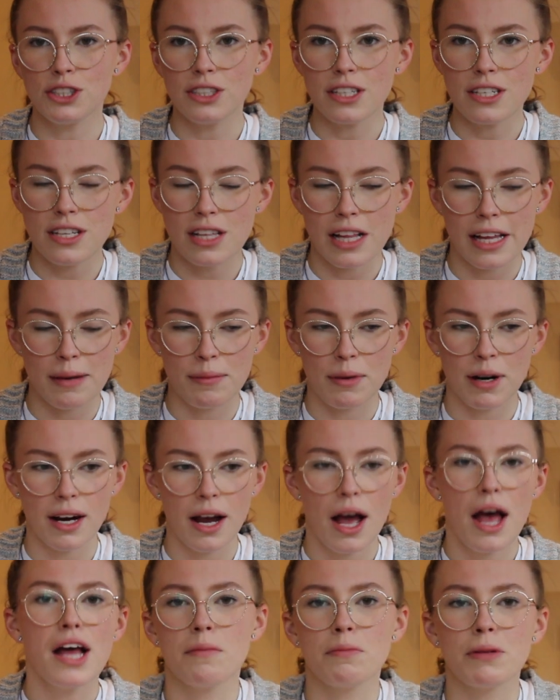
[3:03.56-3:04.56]
your
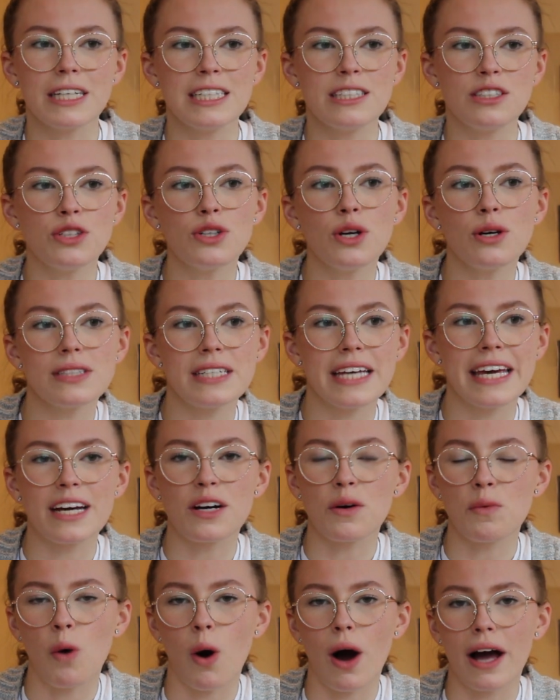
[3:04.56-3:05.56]
disclaimer. Please do not take
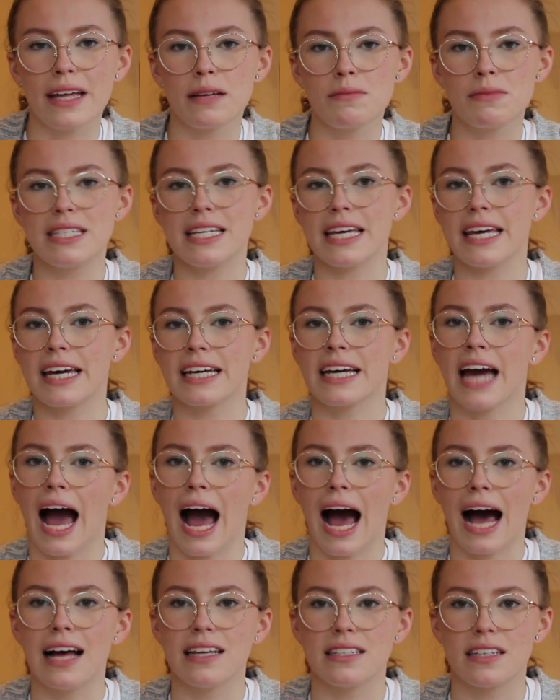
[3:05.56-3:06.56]
what I am saying
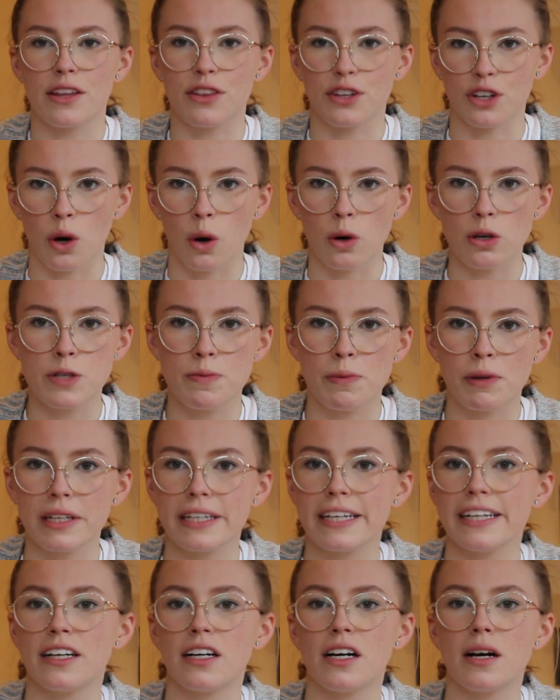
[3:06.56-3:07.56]
as the gospel
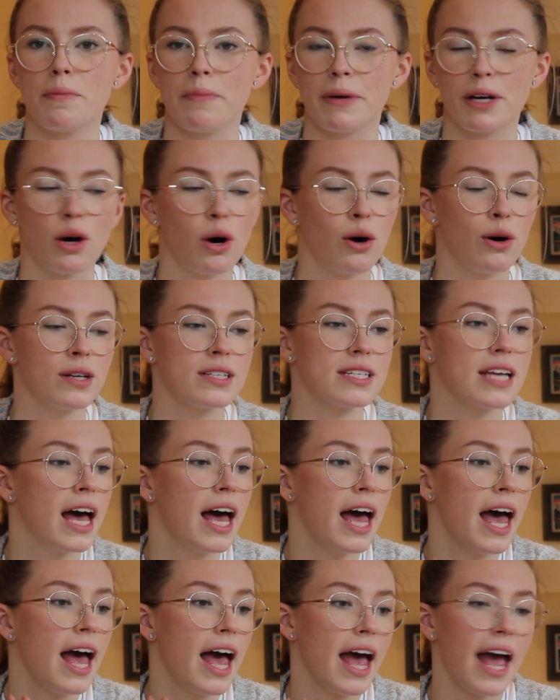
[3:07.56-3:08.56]
here, because
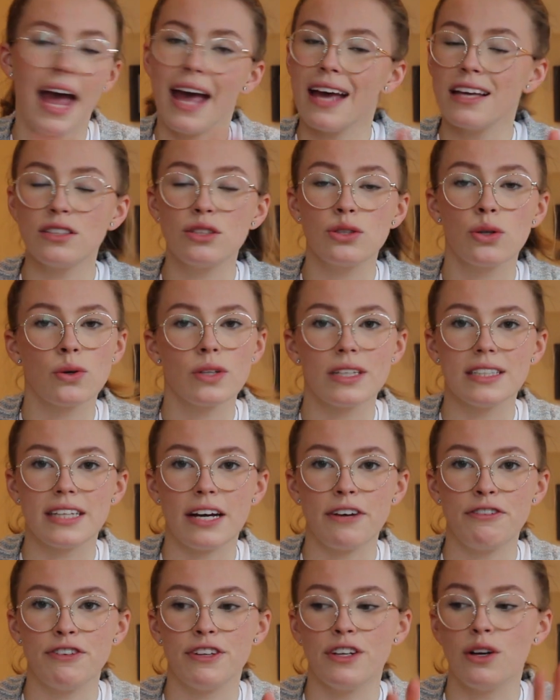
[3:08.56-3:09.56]
it is totally
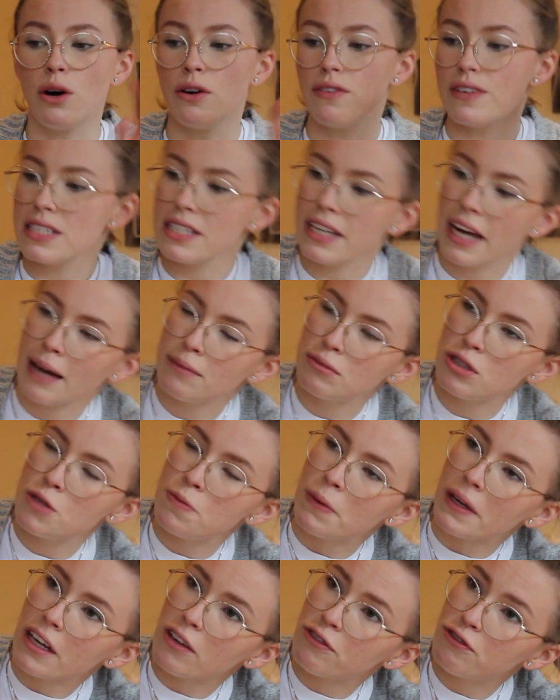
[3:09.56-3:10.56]
different. Obviously, I'm just
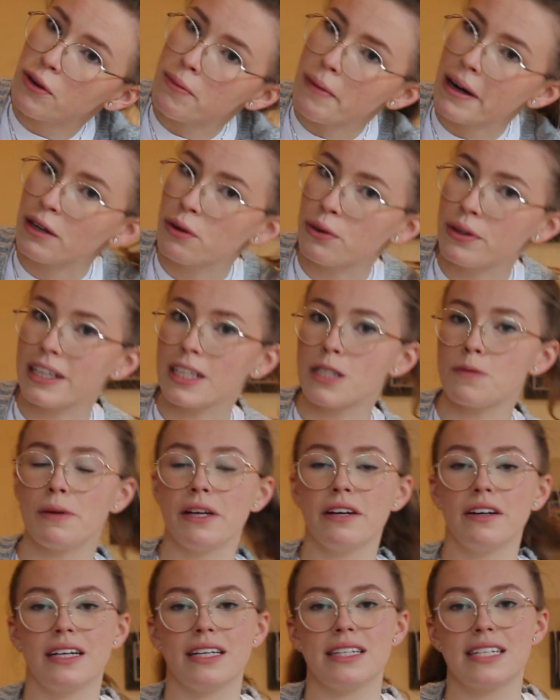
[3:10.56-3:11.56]
speaking from my own
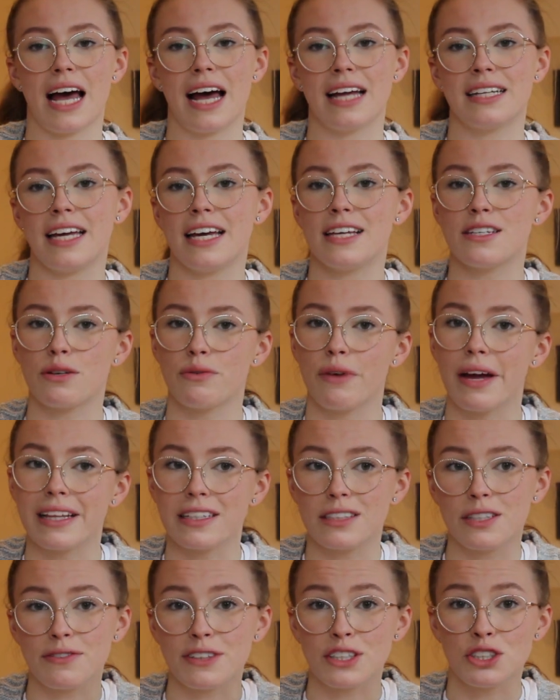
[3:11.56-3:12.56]
experience and it is a
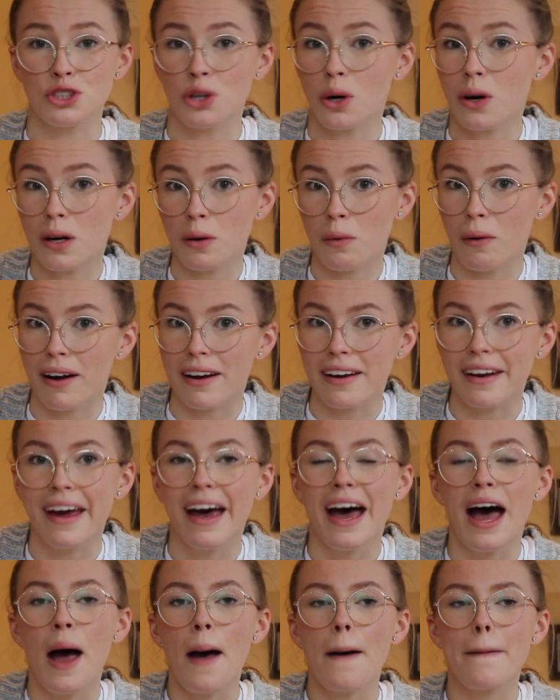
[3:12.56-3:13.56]
relatively short one,
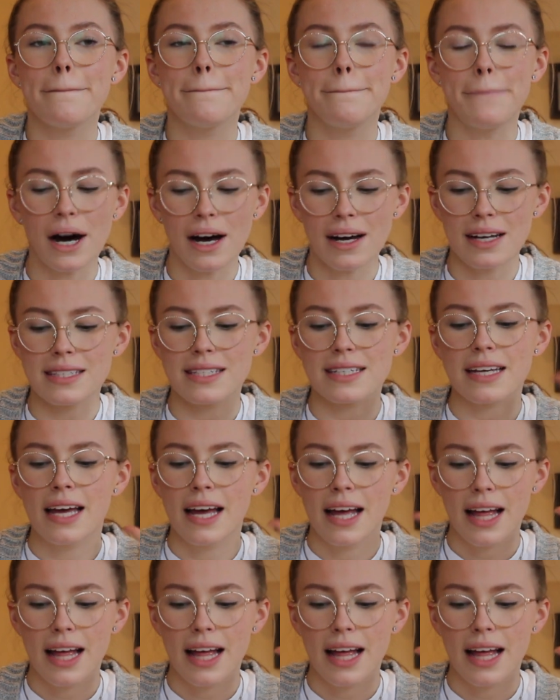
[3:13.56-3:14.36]
but